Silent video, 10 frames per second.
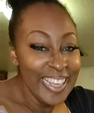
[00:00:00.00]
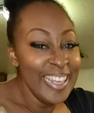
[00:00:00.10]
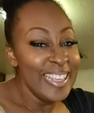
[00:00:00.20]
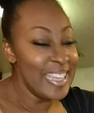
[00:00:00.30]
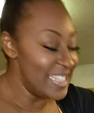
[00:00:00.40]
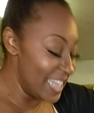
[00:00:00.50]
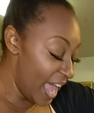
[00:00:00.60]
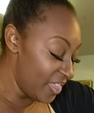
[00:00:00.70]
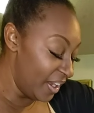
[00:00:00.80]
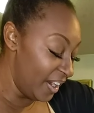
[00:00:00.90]
get
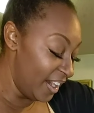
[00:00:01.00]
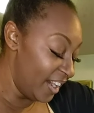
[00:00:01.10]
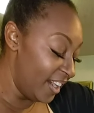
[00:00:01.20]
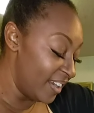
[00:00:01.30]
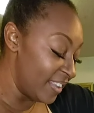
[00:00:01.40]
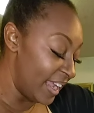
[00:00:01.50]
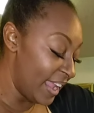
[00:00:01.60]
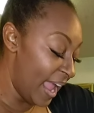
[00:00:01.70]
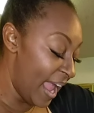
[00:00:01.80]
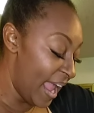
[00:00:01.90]
together. Like,
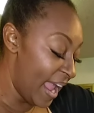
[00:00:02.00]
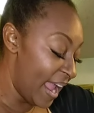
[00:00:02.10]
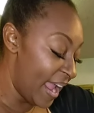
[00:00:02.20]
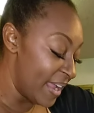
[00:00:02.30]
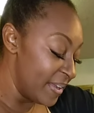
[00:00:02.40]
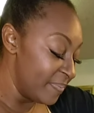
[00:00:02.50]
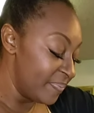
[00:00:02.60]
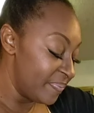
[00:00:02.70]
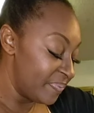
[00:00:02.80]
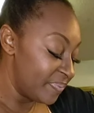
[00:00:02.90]
hey.
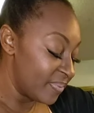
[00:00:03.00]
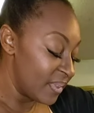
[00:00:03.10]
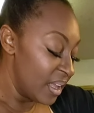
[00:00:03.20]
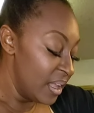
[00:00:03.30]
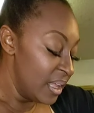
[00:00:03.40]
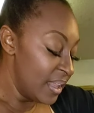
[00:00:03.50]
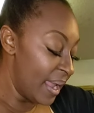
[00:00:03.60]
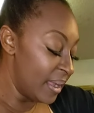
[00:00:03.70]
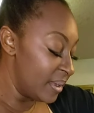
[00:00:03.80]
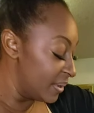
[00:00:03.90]
Like,
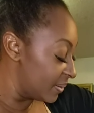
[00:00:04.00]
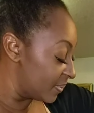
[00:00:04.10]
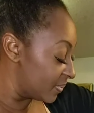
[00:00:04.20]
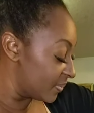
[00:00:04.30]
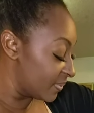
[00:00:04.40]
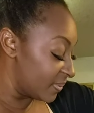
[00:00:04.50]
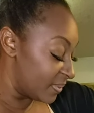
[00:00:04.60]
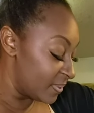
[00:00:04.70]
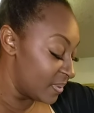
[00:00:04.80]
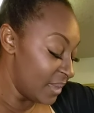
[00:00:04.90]

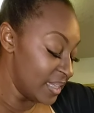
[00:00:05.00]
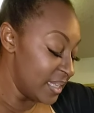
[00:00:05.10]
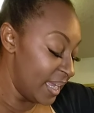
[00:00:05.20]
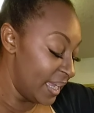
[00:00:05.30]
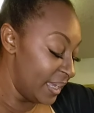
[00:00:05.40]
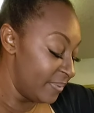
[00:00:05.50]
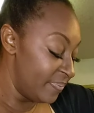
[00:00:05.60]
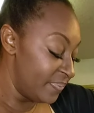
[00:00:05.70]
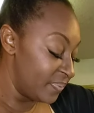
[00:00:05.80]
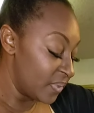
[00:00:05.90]
that's it.
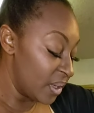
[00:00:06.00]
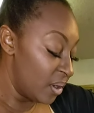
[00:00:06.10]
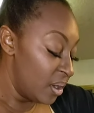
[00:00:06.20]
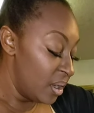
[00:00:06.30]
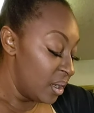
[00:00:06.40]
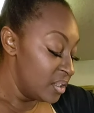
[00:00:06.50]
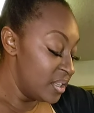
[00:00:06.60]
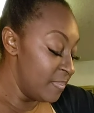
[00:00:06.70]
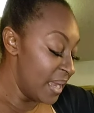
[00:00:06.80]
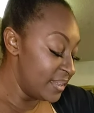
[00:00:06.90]
To
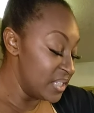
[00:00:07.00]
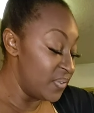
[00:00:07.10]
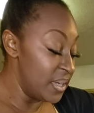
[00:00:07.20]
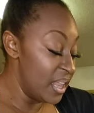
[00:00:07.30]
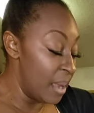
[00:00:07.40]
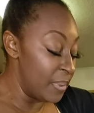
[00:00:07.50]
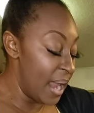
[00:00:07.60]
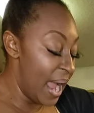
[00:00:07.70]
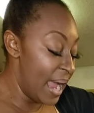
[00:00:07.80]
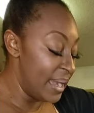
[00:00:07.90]
make this vanilla, I'm going to
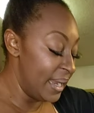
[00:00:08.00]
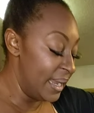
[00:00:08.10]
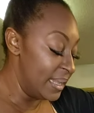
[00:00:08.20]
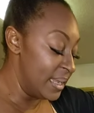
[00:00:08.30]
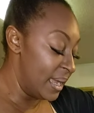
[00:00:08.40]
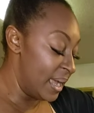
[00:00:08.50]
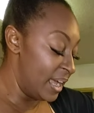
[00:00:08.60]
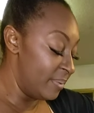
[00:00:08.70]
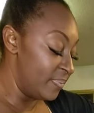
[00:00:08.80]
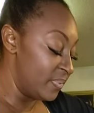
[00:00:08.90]
add in
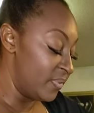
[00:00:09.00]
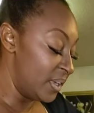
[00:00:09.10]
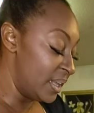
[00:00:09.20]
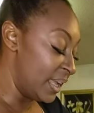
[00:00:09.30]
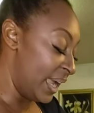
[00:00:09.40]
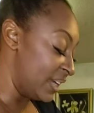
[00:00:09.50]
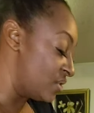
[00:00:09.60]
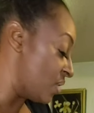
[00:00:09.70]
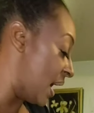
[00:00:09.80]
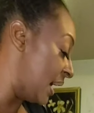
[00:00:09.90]
um, vanilla
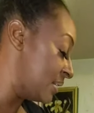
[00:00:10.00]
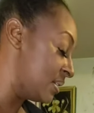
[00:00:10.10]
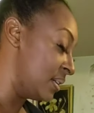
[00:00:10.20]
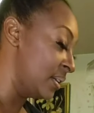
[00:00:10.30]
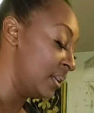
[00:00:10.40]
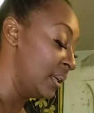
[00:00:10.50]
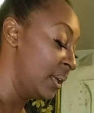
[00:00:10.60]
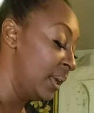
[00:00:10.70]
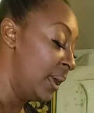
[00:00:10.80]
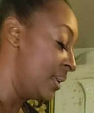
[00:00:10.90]
extract.
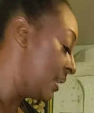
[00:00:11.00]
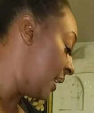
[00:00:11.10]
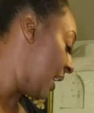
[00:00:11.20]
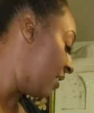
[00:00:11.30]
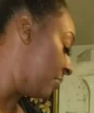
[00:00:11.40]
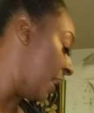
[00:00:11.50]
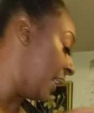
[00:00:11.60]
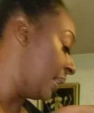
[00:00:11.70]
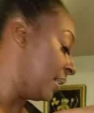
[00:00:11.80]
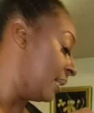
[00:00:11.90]
And then I have my
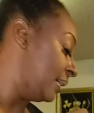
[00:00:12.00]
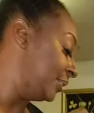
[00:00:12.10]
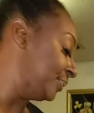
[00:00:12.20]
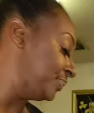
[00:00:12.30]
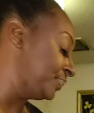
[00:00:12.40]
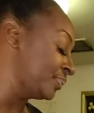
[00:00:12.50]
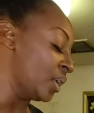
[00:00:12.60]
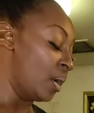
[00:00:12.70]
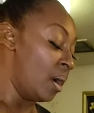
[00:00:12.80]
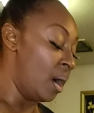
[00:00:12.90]
um,
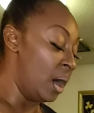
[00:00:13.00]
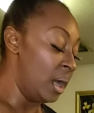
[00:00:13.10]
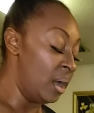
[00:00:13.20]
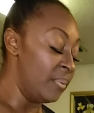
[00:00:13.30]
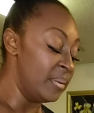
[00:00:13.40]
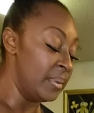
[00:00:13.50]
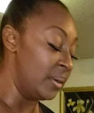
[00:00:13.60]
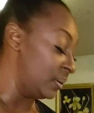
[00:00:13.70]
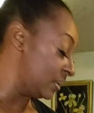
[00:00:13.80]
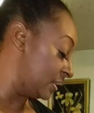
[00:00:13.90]
hot almond
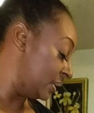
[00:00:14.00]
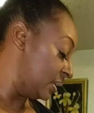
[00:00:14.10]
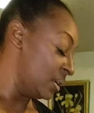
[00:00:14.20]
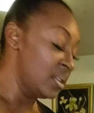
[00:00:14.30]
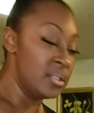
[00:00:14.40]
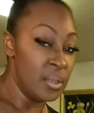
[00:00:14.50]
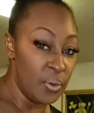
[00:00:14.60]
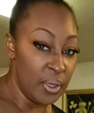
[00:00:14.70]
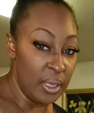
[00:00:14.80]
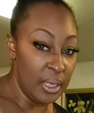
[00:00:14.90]
milk. So
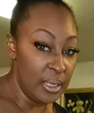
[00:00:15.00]
good.